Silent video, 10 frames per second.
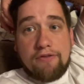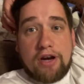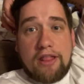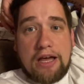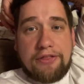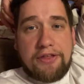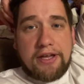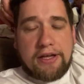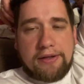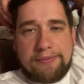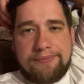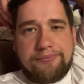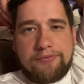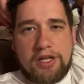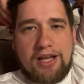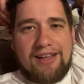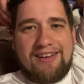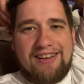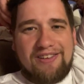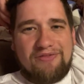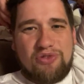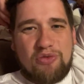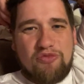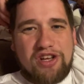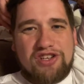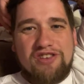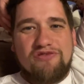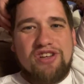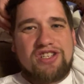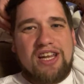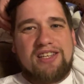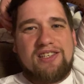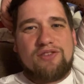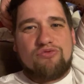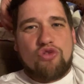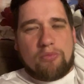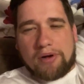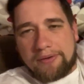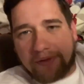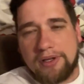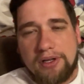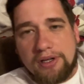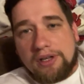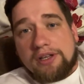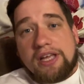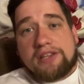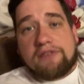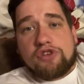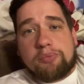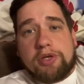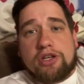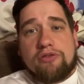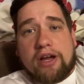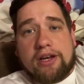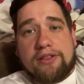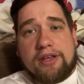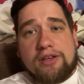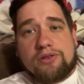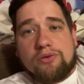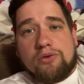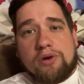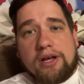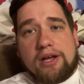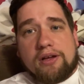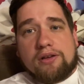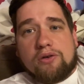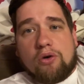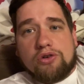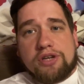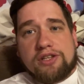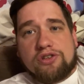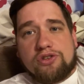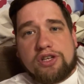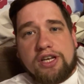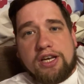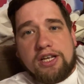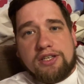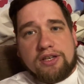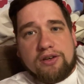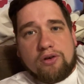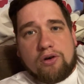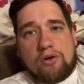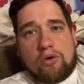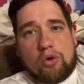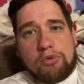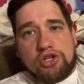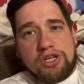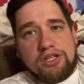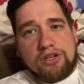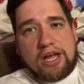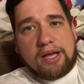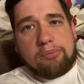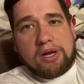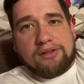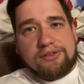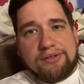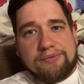that thing. Rum, Rich. Rich likes his rum. Yes, I've just been corrected there. So courgettes are zucchinis and aubergines are eggplants.